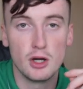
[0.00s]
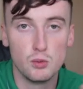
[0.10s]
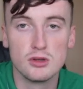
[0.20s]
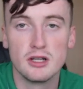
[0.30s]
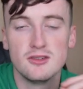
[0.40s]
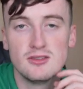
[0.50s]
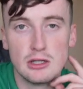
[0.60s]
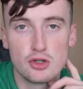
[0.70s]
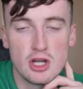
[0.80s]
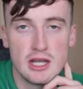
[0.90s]
I would like to see
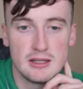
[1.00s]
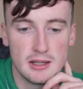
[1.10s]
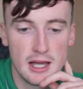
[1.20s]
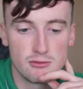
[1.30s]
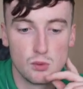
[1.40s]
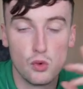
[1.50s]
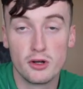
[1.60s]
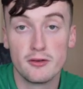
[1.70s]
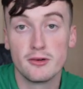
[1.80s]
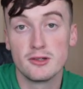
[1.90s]
O'Shea
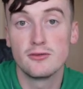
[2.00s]
rewarded for his